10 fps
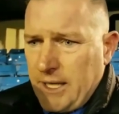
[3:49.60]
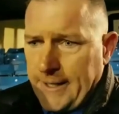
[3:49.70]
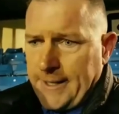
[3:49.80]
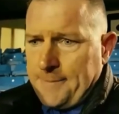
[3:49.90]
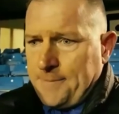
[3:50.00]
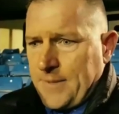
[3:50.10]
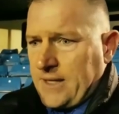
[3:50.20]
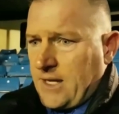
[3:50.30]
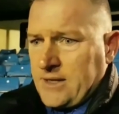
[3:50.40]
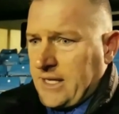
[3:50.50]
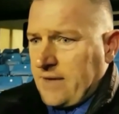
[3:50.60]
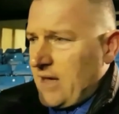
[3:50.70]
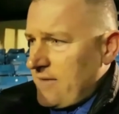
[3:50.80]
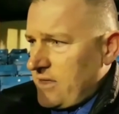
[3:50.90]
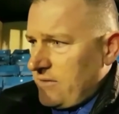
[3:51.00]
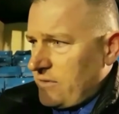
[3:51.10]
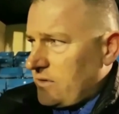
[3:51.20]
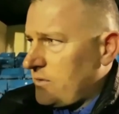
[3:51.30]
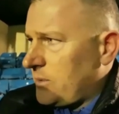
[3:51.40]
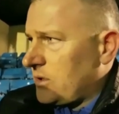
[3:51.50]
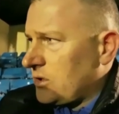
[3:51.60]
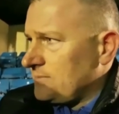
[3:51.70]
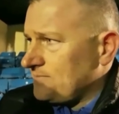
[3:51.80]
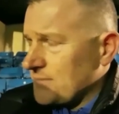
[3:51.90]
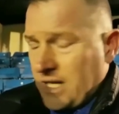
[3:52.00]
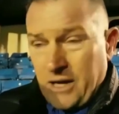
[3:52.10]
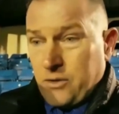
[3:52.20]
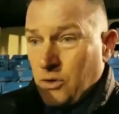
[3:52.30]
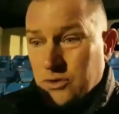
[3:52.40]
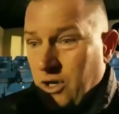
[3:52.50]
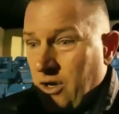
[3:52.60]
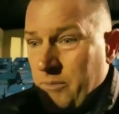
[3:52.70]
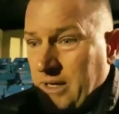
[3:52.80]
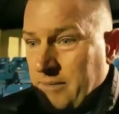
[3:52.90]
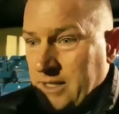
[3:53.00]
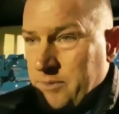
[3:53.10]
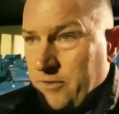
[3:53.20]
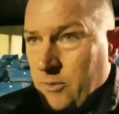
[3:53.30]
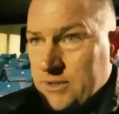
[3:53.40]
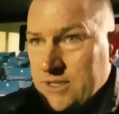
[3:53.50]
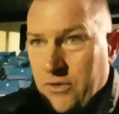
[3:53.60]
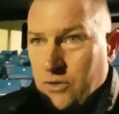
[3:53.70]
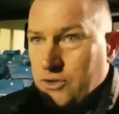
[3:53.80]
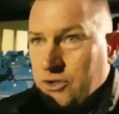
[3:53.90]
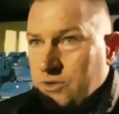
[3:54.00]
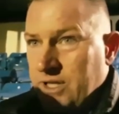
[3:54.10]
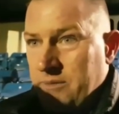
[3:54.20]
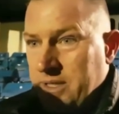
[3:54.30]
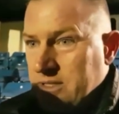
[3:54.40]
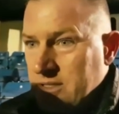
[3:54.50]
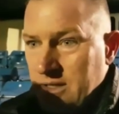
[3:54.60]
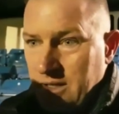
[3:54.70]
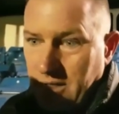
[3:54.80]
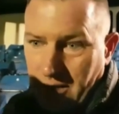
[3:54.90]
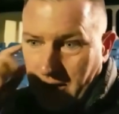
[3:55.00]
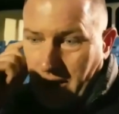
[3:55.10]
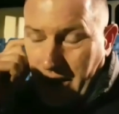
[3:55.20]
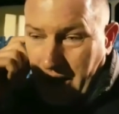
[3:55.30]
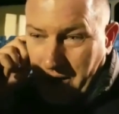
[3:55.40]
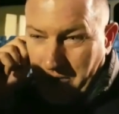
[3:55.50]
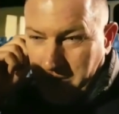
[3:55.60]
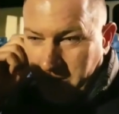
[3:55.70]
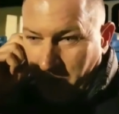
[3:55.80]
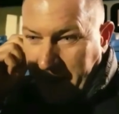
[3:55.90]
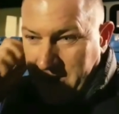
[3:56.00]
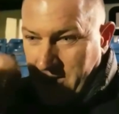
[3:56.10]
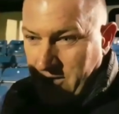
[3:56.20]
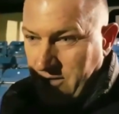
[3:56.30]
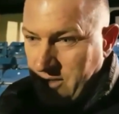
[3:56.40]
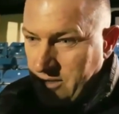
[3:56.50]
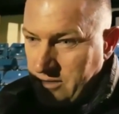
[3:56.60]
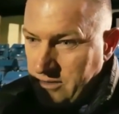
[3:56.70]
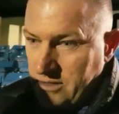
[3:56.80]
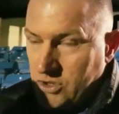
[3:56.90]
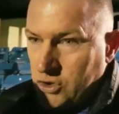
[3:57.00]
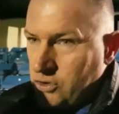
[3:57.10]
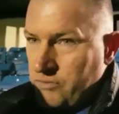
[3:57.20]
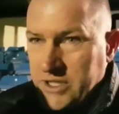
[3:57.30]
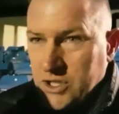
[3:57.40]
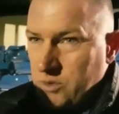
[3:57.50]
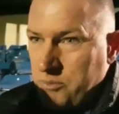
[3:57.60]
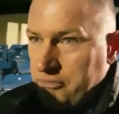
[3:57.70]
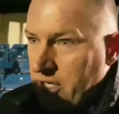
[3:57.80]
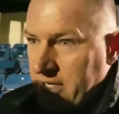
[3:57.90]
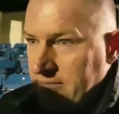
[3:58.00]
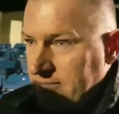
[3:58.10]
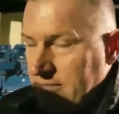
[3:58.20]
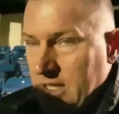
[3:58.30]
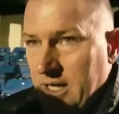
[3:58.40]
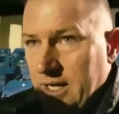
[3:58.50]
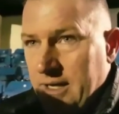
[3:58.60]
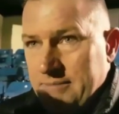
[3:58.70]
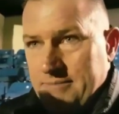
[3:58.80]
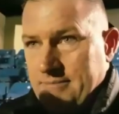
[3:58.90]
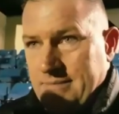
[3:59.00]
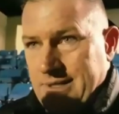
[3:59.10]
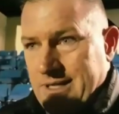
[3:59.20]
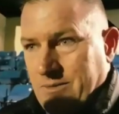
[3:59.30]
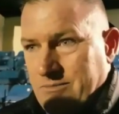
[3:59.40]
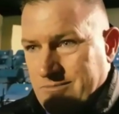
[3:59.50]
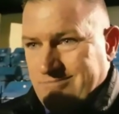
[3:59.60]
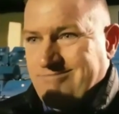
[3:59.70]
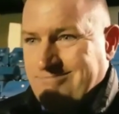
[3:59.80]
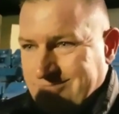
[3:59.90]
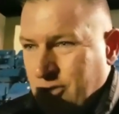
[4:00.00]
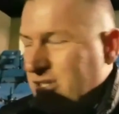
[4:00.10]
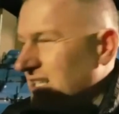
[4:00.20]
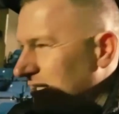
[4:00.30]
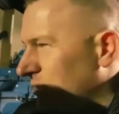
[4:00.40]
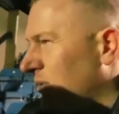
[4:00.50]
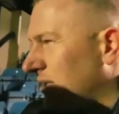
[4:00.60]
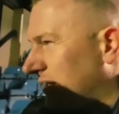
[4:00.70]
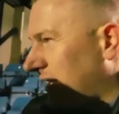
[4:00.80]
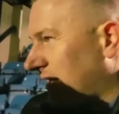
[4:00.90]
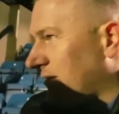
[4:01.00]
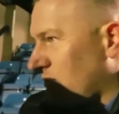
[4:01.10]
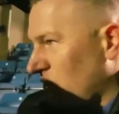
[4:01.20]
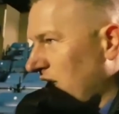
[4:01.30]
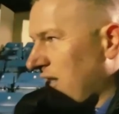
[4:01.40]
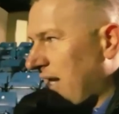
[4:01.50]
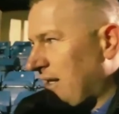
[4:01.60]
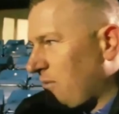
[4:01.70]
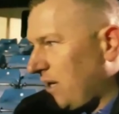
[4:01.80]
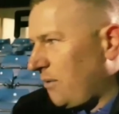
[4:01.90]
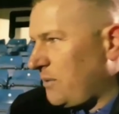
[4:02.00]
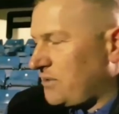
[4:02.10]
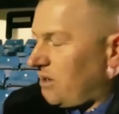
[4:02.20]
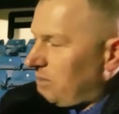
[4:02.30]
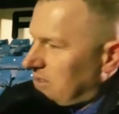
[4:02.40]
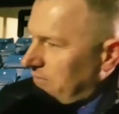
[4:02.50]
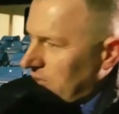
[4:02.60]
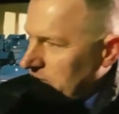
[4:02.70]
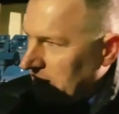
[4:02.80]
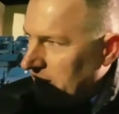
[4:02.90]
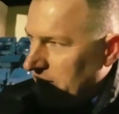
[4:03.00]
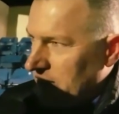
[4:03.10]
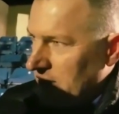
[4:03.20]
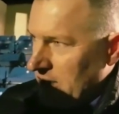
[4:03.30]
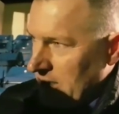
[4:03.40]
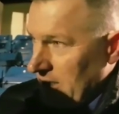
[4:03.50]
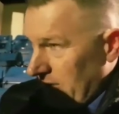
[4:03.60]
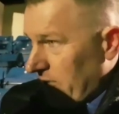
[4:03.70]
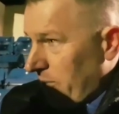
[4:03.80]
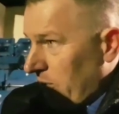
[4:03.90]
and they give it everything for the football club. You know, I thought there was a lot of man of the match performances. I thought the two centre-mids, Mason and Jordan Richards, were brilliant. You know, just a disappointing thing near the end where we don't miss the first man out for the